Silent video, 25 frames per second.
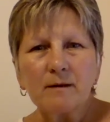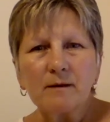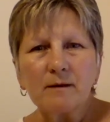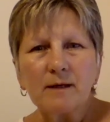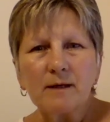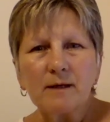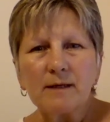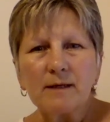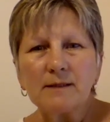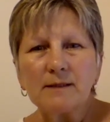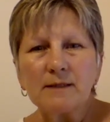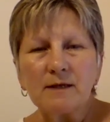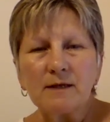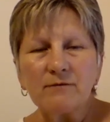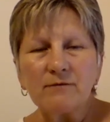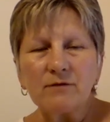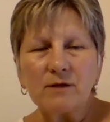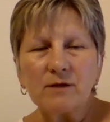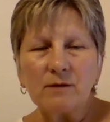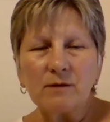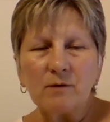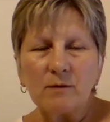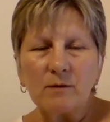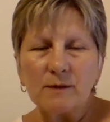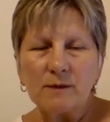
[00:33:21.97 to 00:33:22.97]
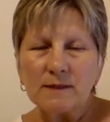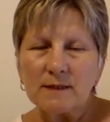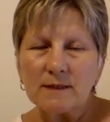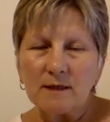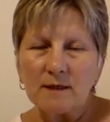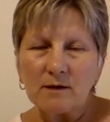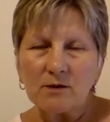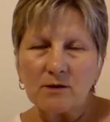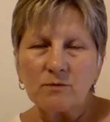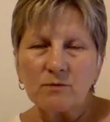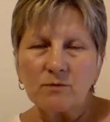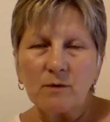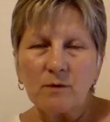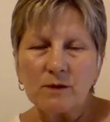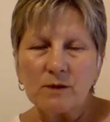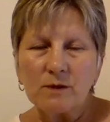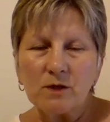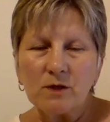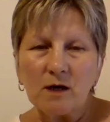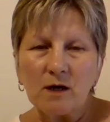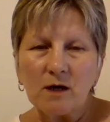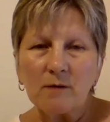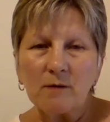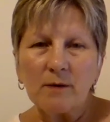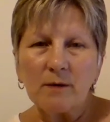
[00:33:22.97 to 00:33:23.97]
And definitely when we start, when we
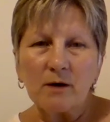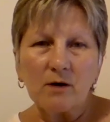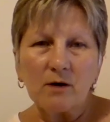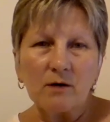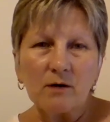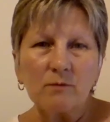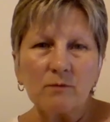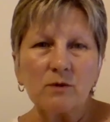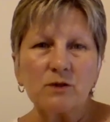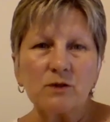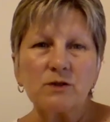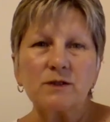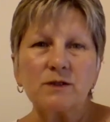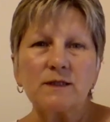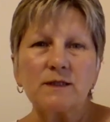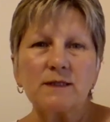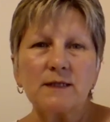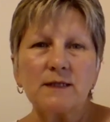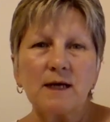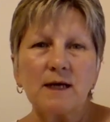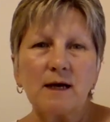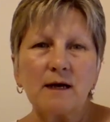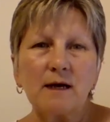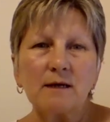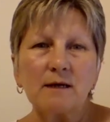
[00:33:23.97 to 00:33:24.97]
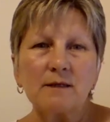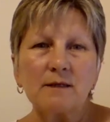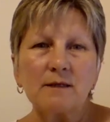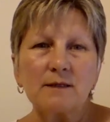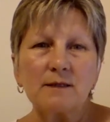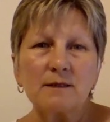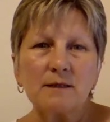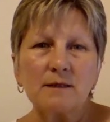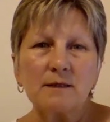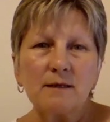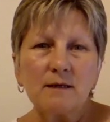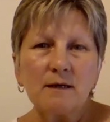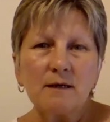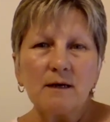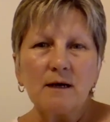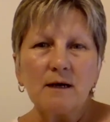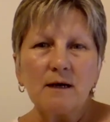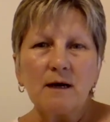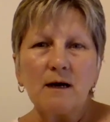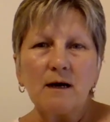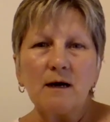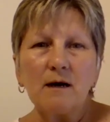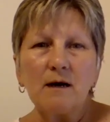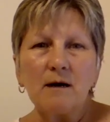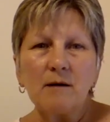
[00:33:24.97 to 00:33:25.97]
talk about commercial sex,
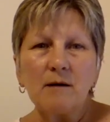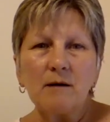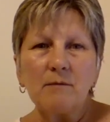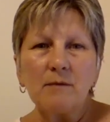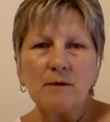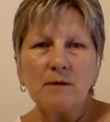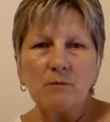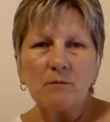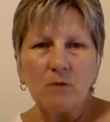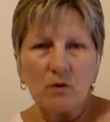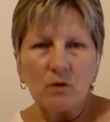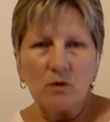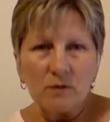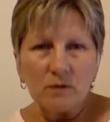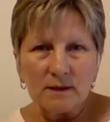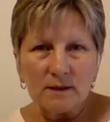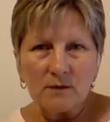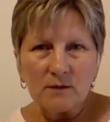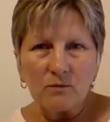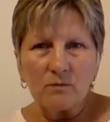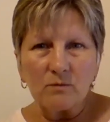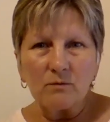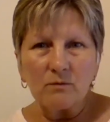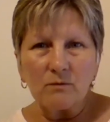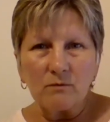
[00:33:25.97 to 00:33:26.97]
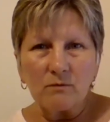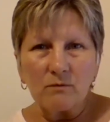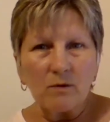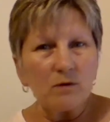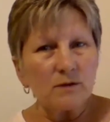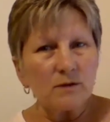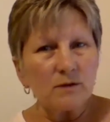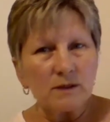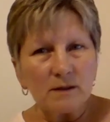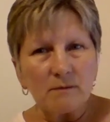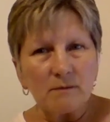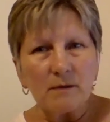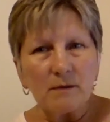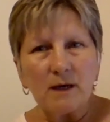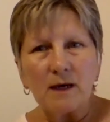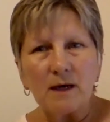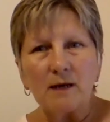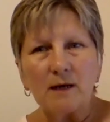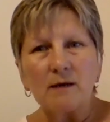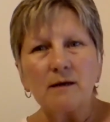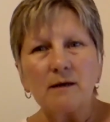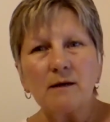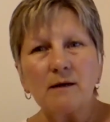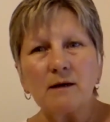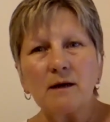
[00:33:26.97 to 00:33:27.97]
um, mostly, mostly
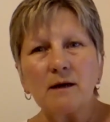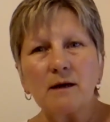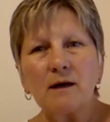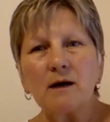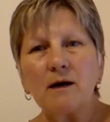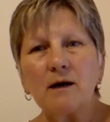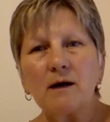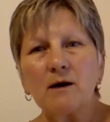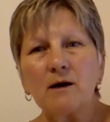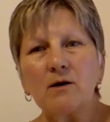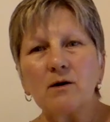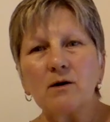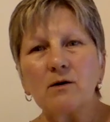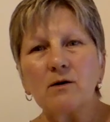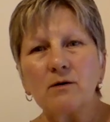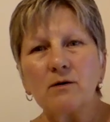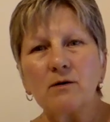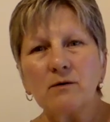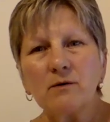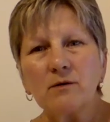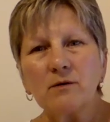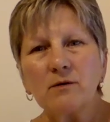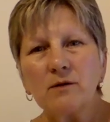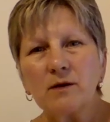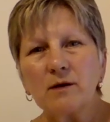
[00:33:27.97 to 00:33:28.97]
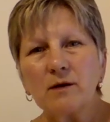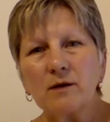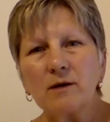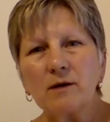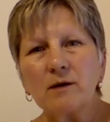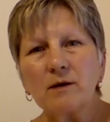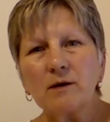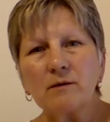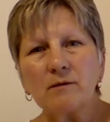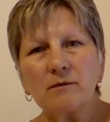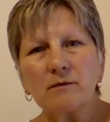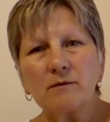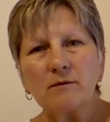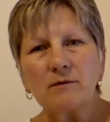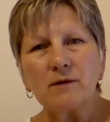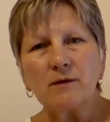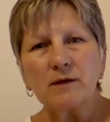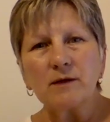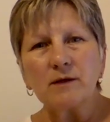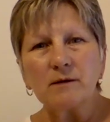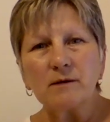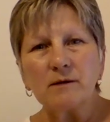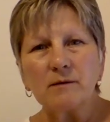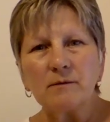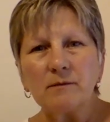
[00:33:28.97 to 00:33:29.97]
men are the,
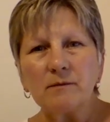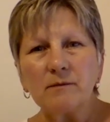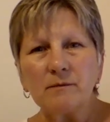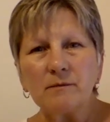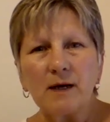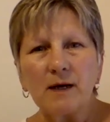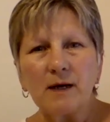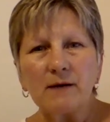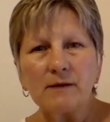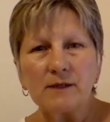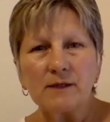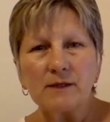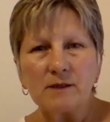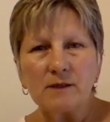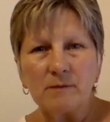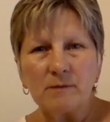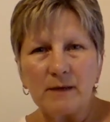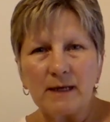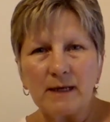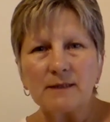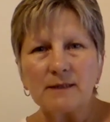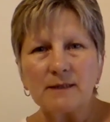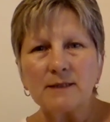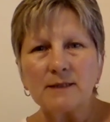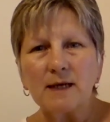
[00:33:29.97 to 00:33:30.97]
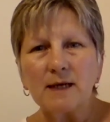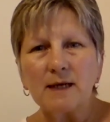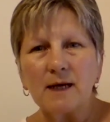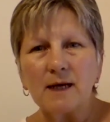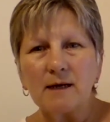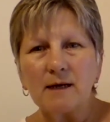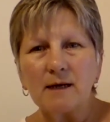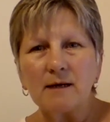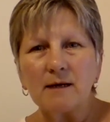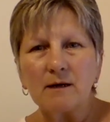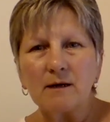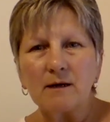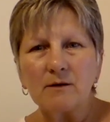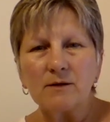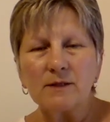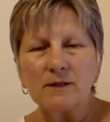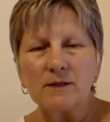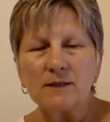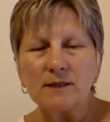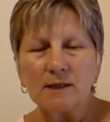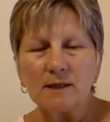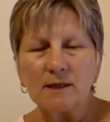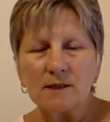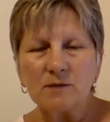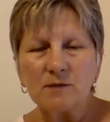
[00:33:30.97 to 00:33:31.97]
the, on the demand side are the
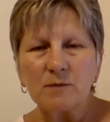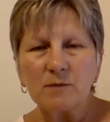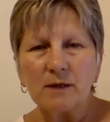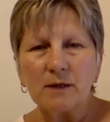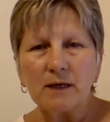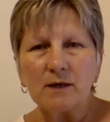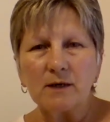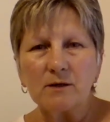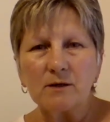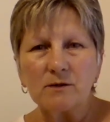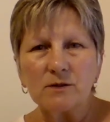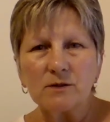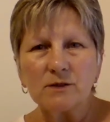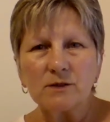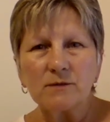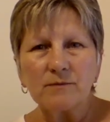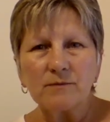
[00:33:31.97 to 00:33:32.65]
sex buyers.